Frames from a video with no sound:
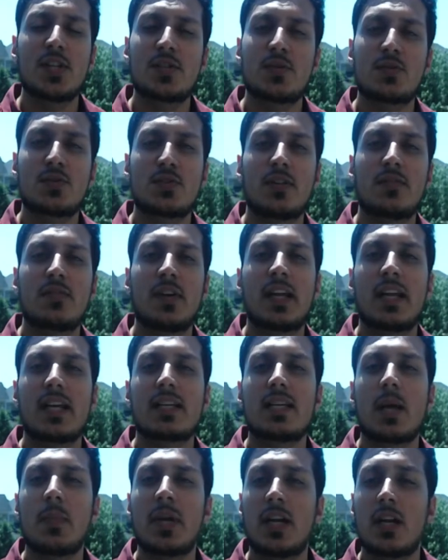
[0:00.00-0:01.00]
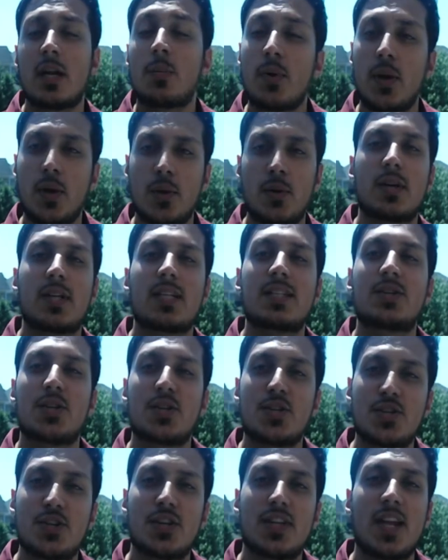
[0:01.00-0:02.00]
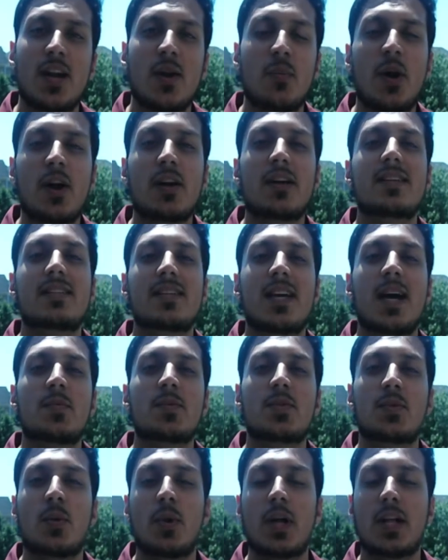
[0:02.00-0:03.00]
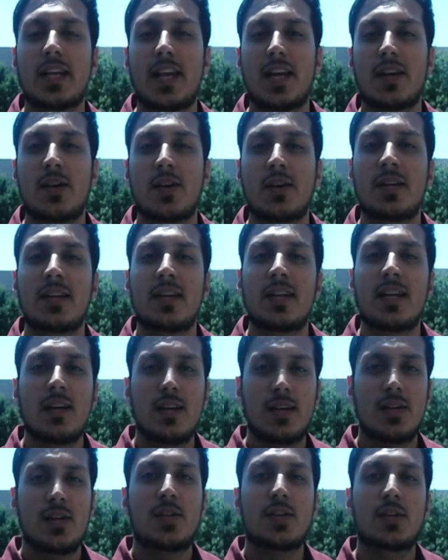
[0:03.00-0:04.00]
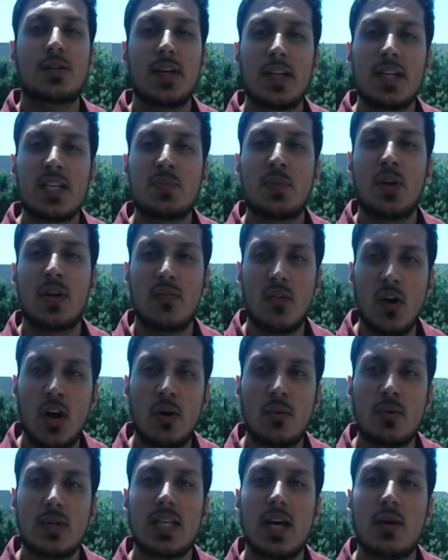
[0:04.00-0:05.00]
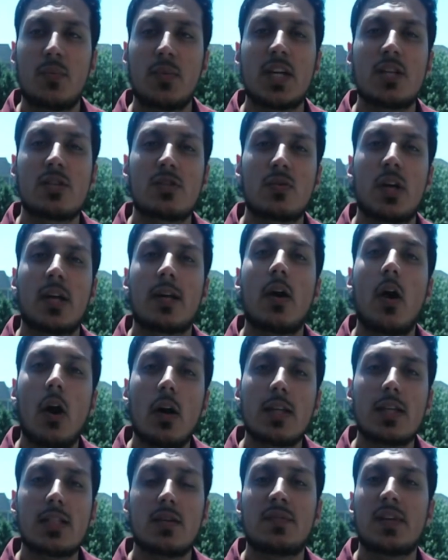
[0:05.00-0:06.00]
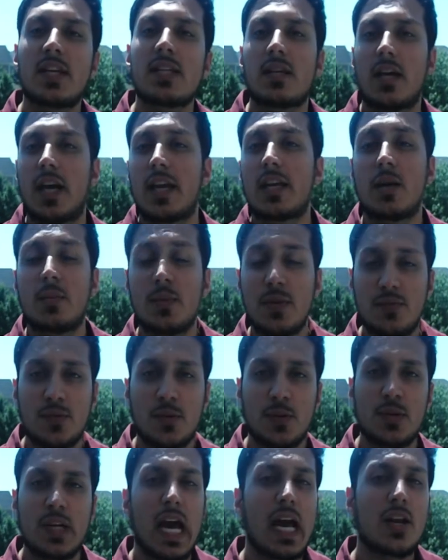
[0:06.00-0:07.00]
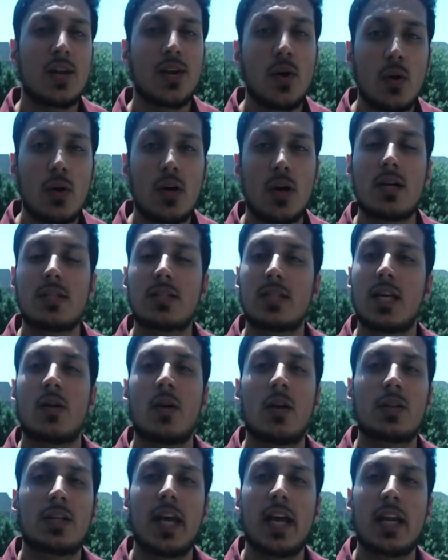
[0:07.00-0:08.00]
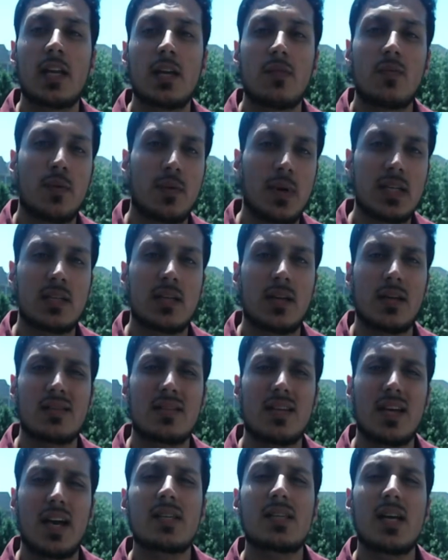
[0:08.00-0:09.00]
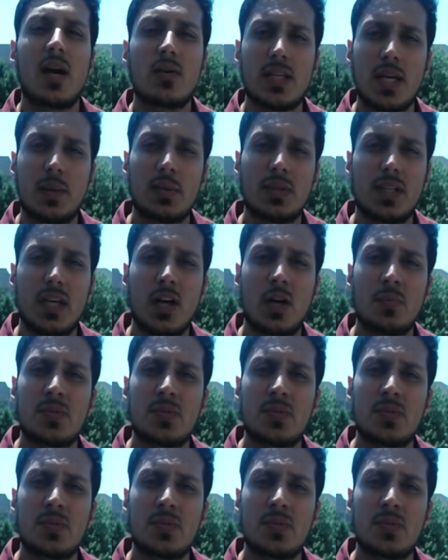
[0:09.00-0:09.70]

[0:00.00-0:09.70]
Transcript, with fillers: social event as I made it a priority to ensure that our mock exams were well catered. The greatest part of all was that we enjoyed all these events and yummy food at no cost at all to any of the residents, as I was able to help